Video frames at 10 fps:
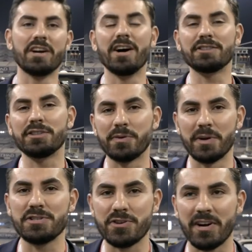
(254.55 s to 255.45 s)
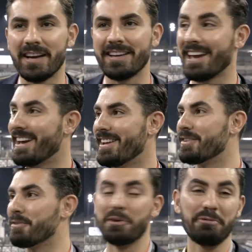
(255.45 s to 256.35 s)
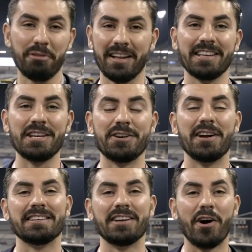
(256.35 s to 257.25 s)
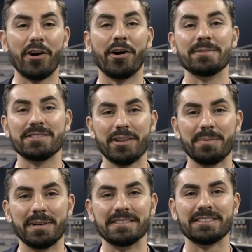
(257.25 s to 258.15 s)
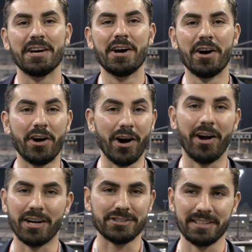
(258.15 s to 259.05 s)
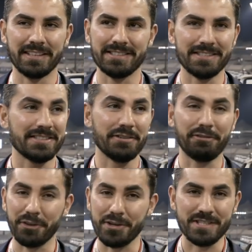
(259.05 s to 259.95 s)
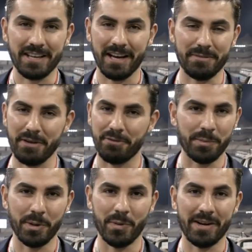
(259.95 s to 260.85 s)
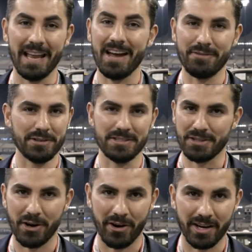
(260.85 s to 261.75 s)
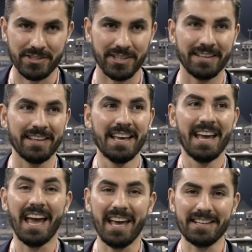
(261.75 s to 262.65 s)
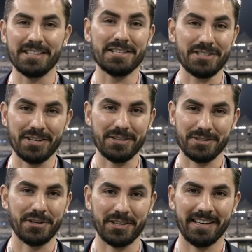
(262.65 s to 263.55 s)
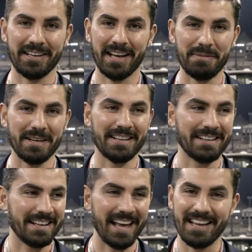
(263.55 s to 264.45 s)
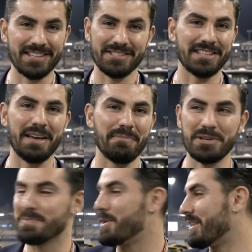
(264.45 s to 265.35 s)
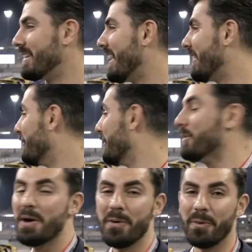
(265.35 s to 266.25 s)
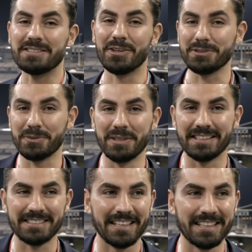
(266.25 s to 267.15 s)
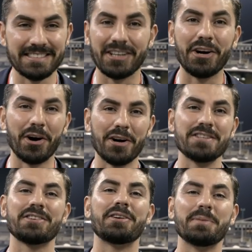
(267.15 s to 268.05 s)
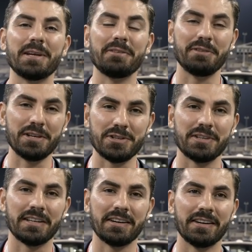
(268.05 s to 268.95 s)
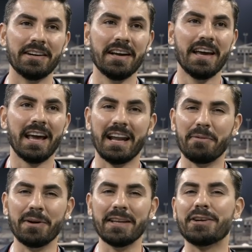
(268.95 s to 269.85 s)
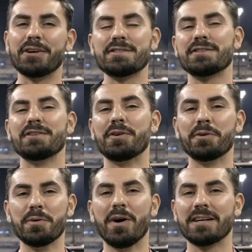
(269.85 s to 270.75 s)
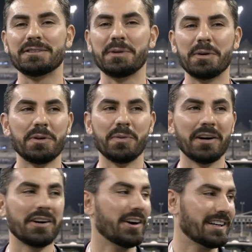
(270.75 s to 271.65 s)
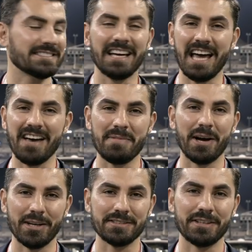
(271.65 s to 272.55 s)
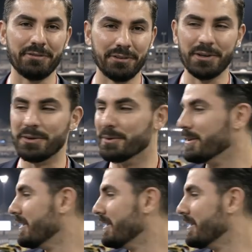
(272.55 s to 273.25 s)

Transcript: Got to the racetrack and we're finally here at the RM Sotheby's car auction. This is the first time that Formula One ever does a car auction and it's on the circuit. I mean, that it doesn't get much better than that. Well, what's also really exciting is the cars that are being featured here, and I'm really curious to know who walks away with what car, because I have my eyes on a few,